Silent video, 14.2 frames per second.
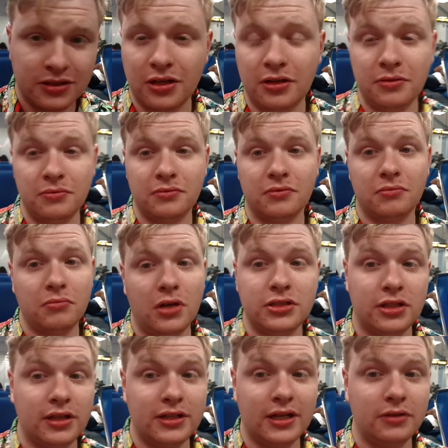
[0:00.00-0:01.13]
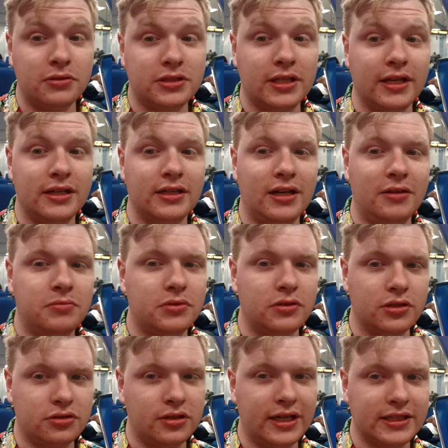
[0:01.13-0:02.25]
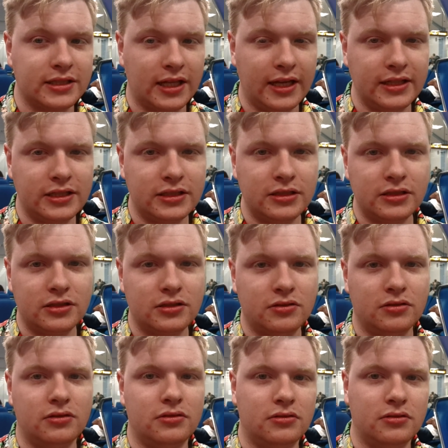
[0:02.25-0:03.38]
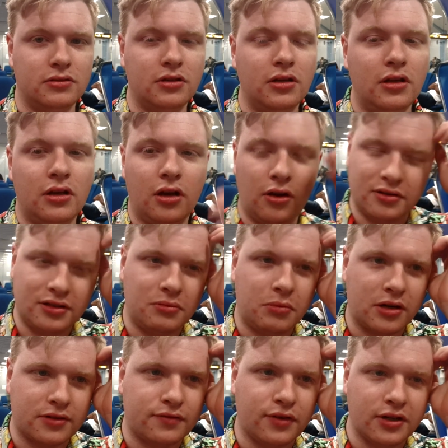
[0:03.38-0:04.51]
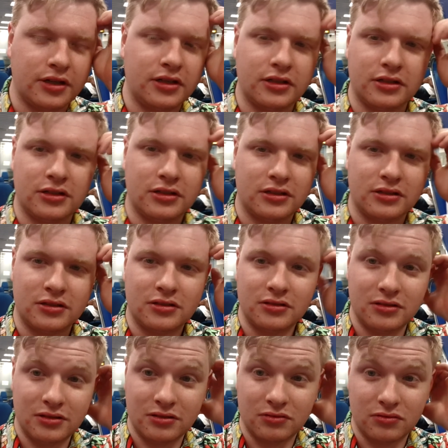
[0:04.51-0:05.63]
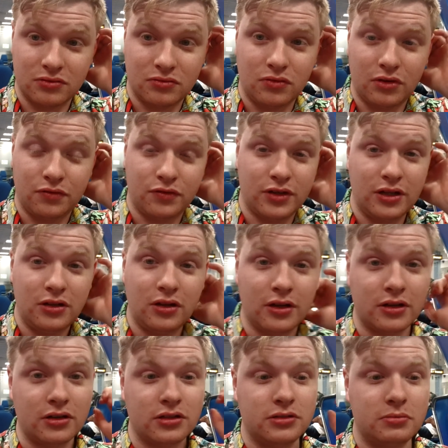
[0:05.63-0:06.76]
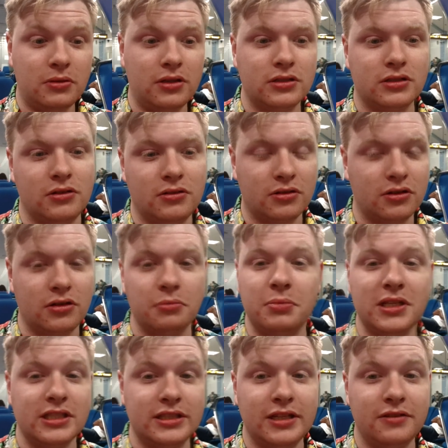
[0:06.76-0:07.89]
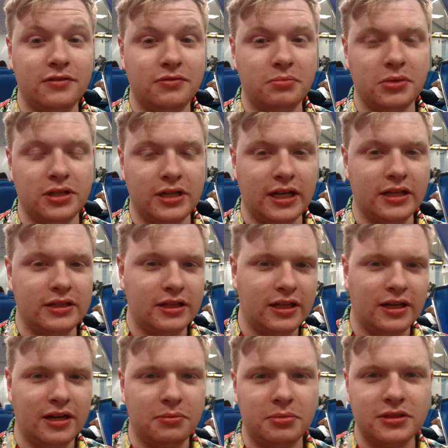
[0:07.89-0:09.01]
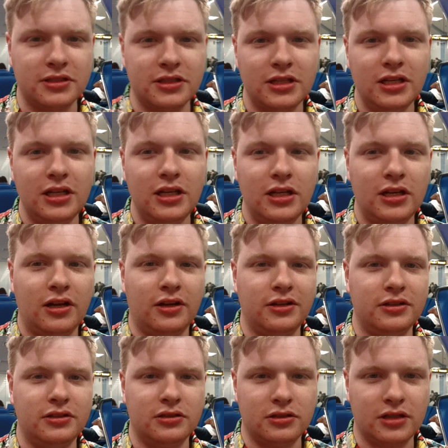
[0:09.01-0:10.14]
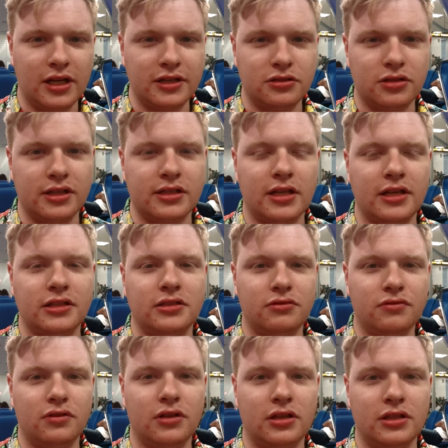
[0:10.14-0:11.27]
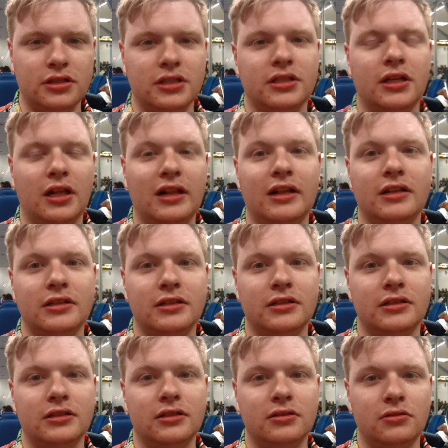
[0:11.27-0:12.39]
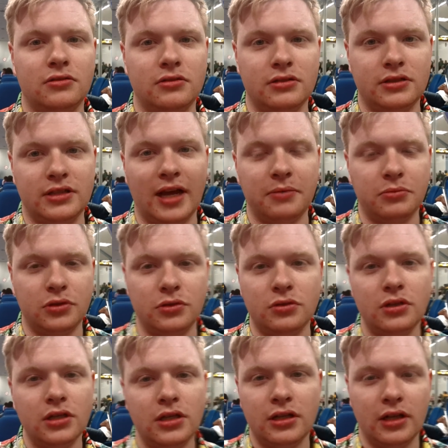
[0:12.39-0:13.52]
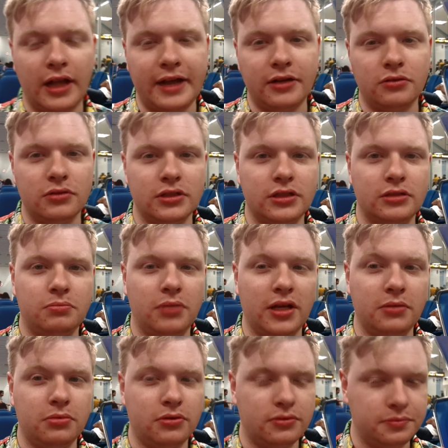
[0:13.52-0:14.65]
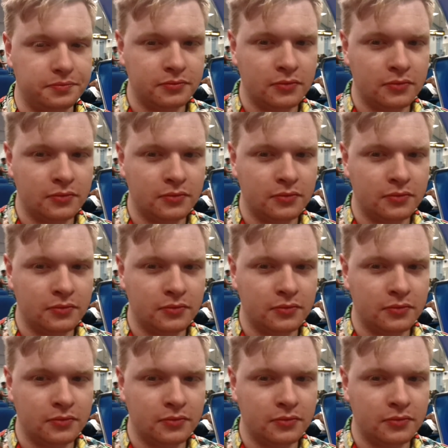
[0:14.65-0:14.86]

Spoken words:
So most of the day was taken up doing translations, holding the microphone in what felt like an odd spot, so I got a bit stiff, but hey, that happens. I'm getting translations for the Sinhala or Tamil language people.